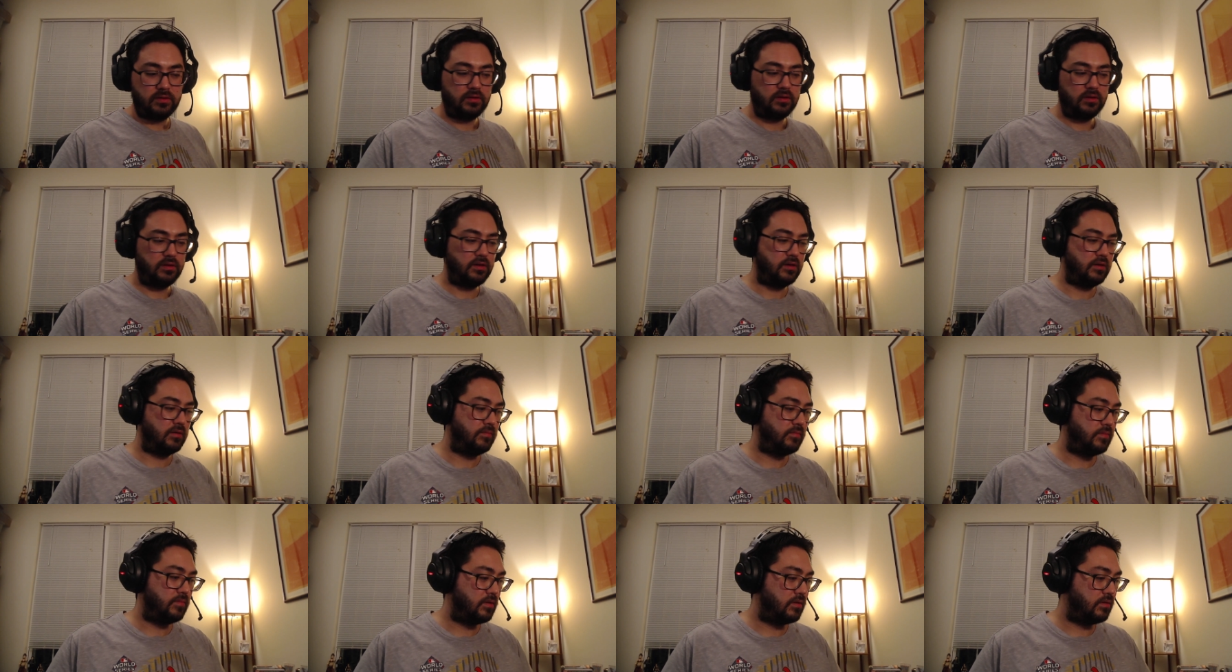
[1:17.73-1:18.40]
All
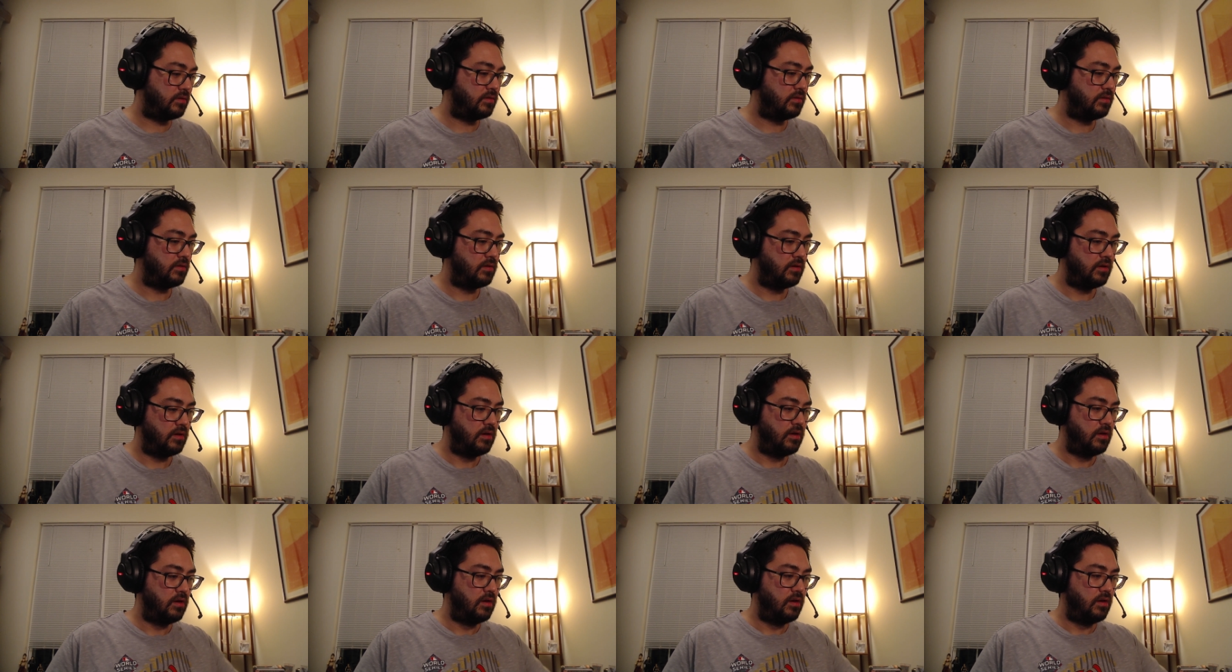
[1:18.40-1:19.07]

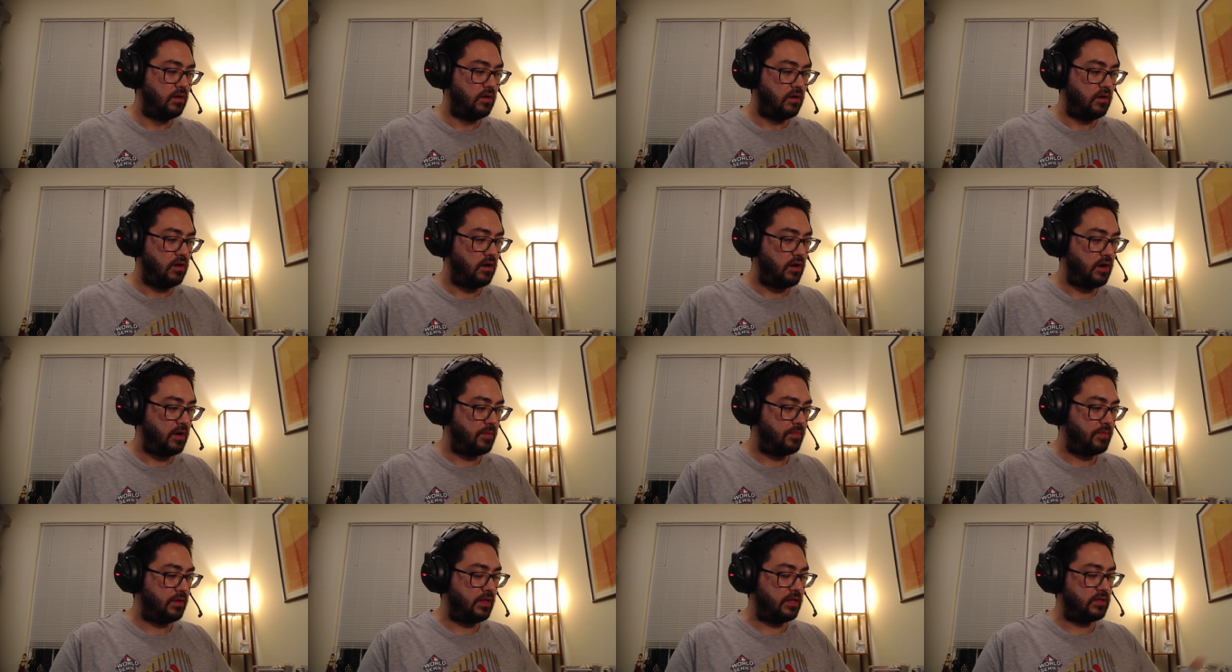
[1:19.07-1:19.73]
right,
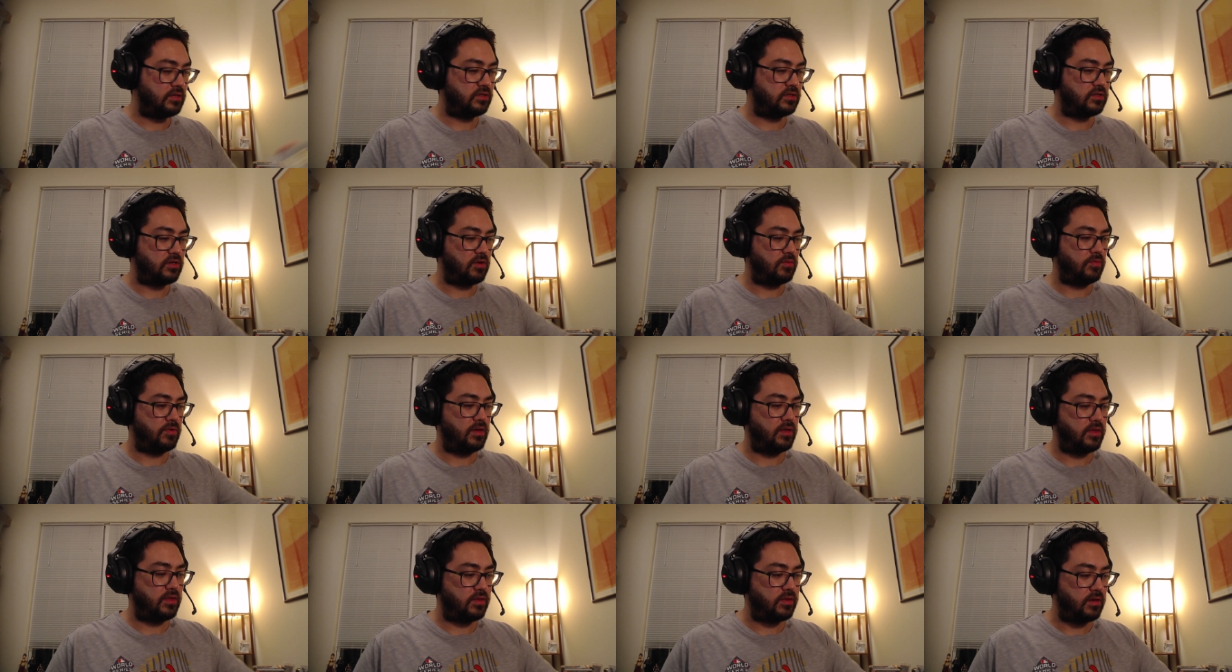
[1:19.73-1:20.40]
but let's start
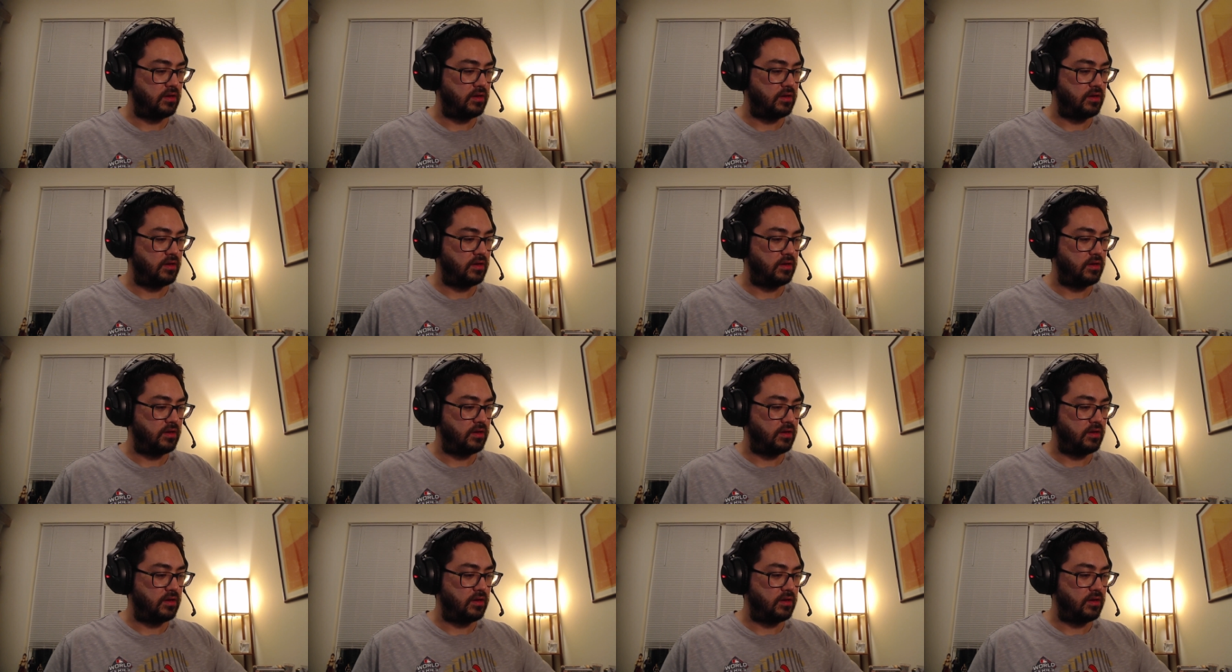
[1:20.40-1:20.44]
with